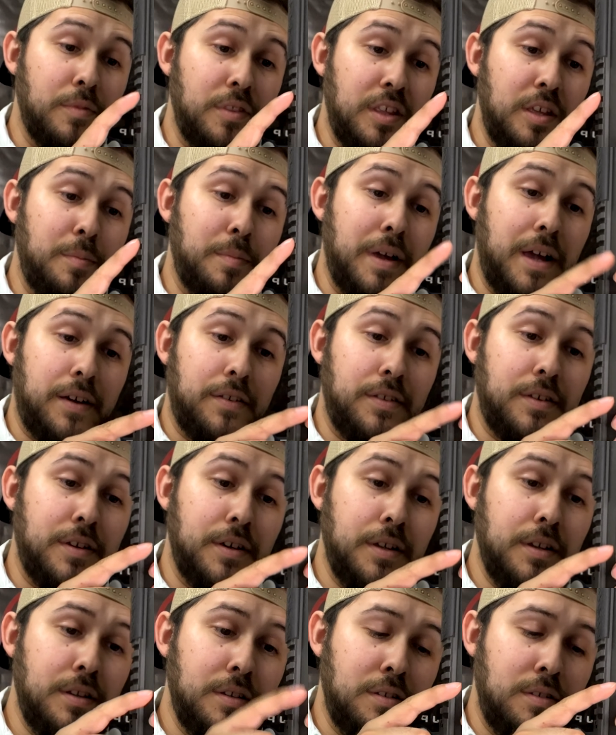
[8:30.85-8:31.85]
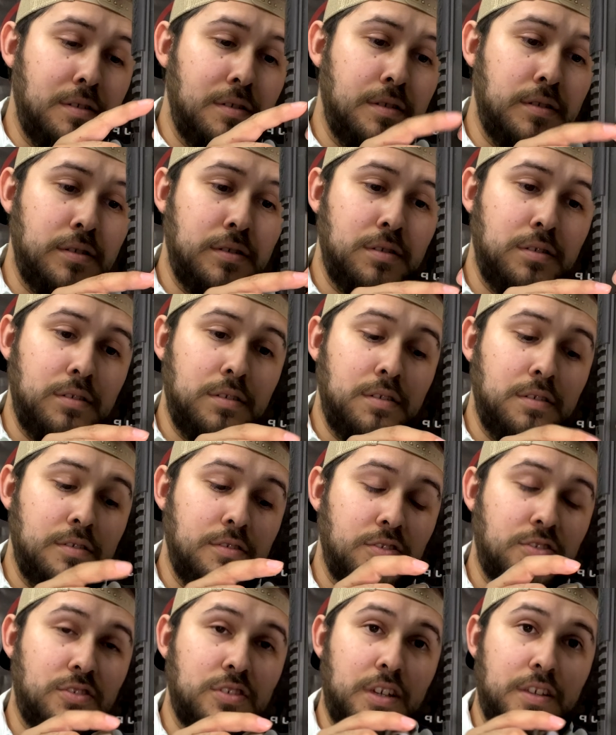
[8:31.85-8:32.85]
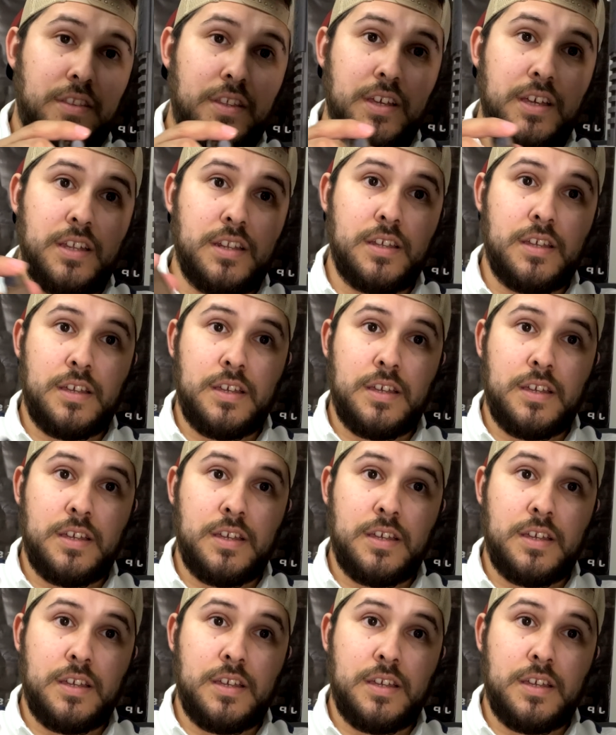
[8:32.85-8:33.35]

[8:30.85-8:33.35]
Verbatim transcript: the back of the gun, just like that.